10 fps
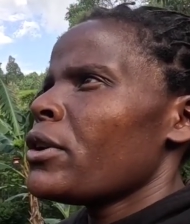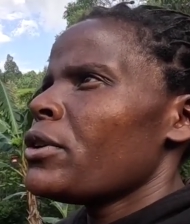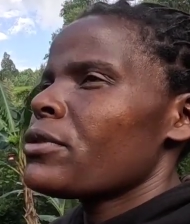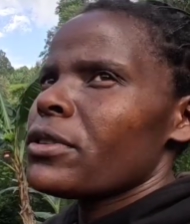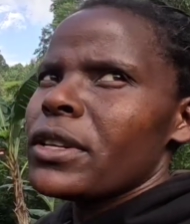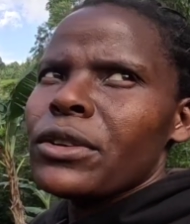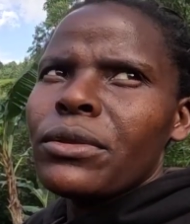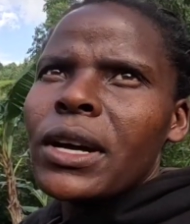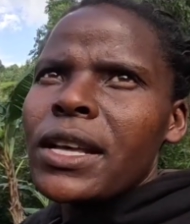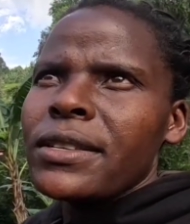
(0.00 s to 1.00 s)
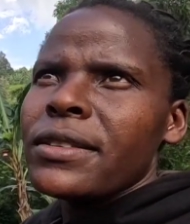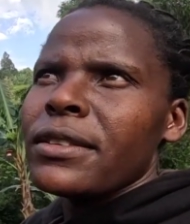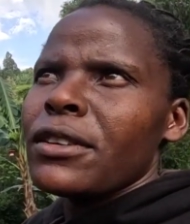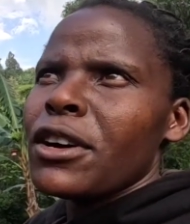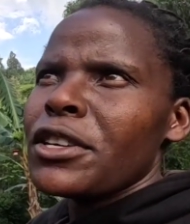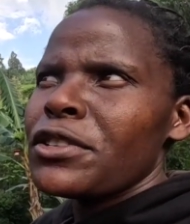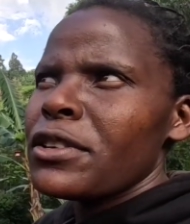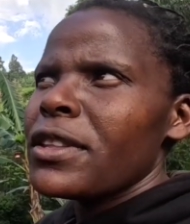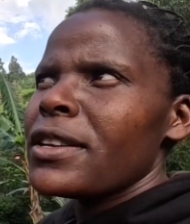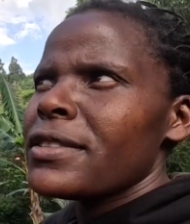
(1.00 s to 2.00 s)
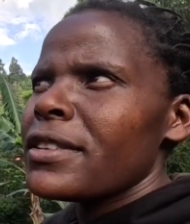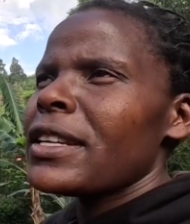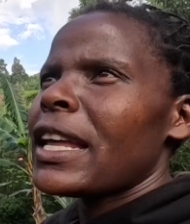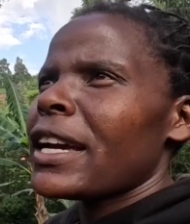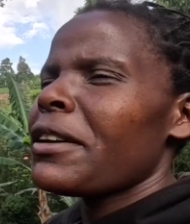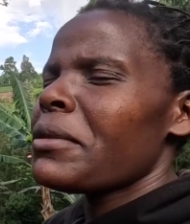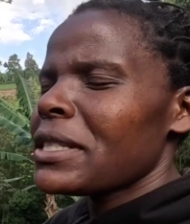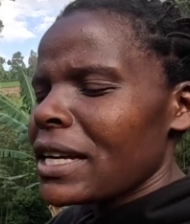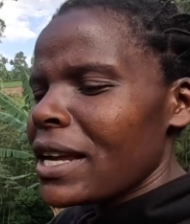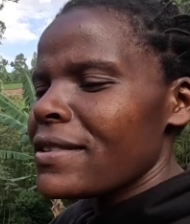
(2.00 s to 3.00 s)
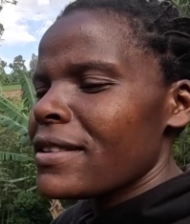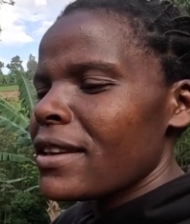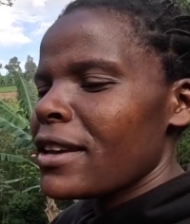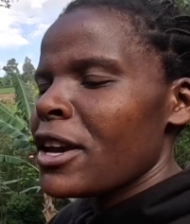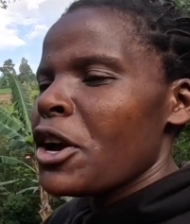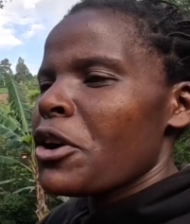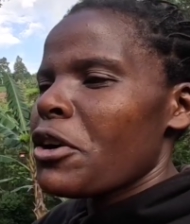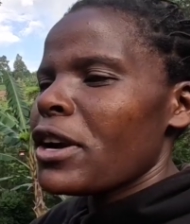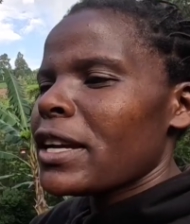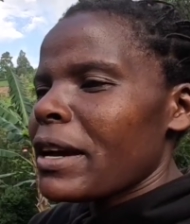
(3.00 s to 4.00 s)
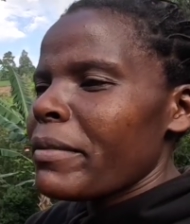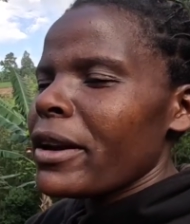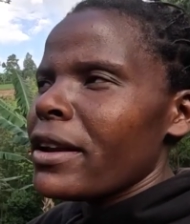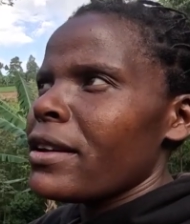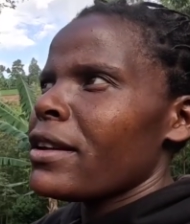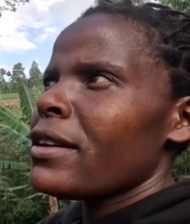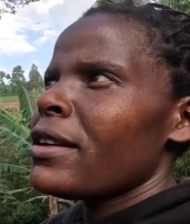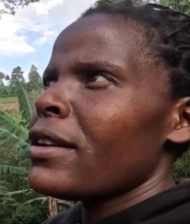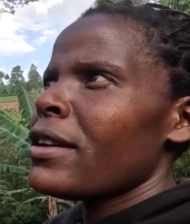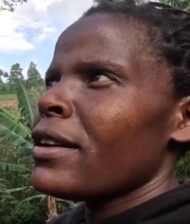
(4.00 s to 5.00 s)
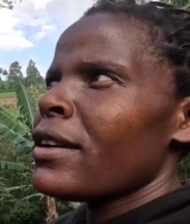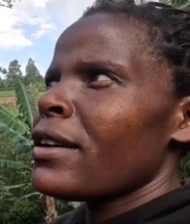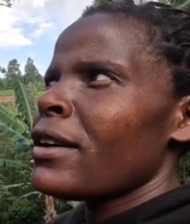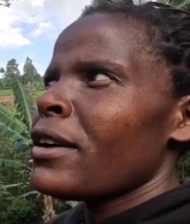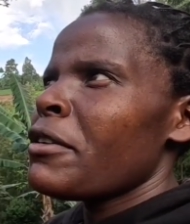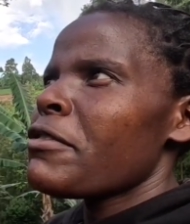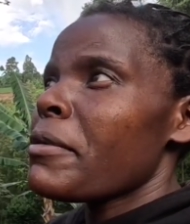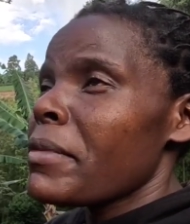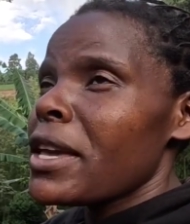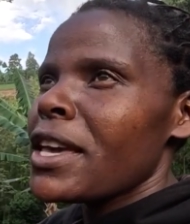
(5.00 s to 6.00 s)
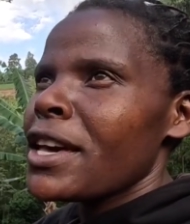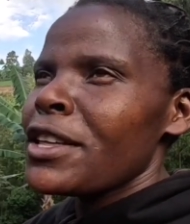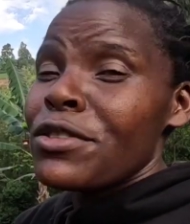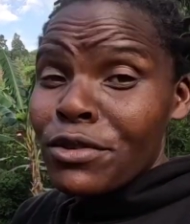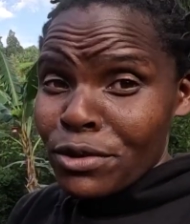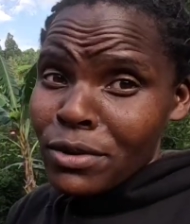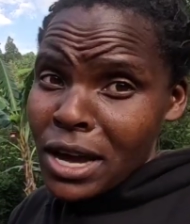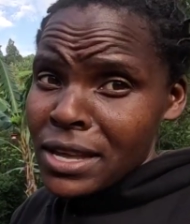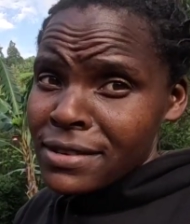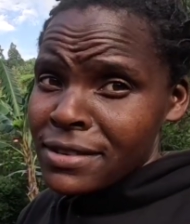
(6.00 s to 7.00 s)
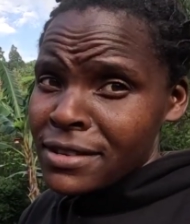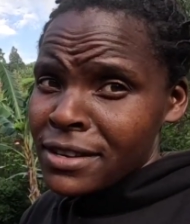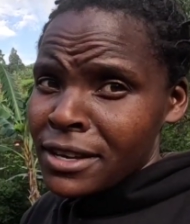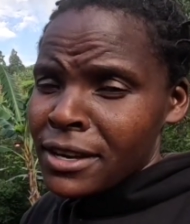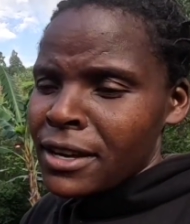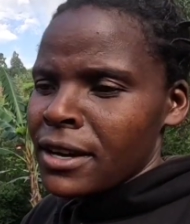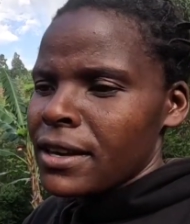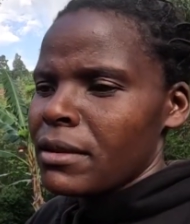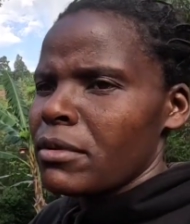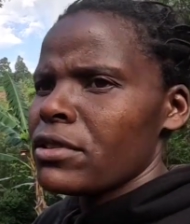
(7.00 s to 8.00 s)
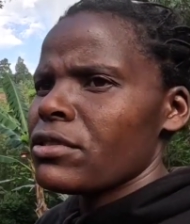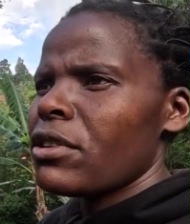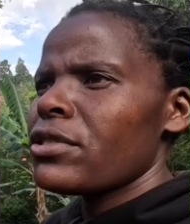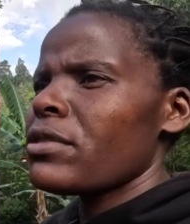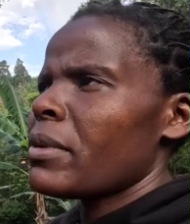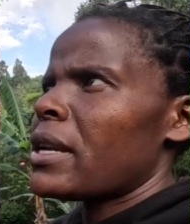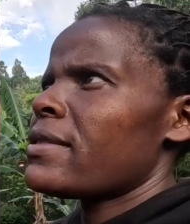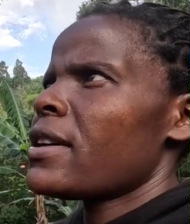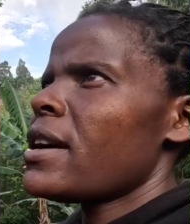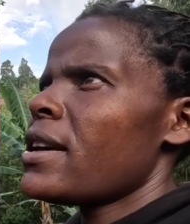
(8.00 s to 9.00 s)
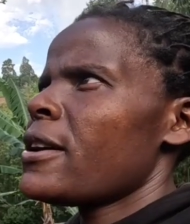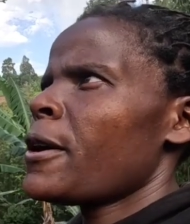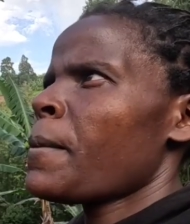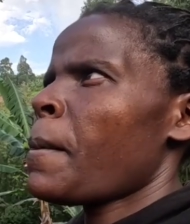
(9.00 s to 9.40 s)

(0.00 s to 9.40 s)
you saw you guys god saw the like what can i say god came in for me through you guys yeah, because god saw my desire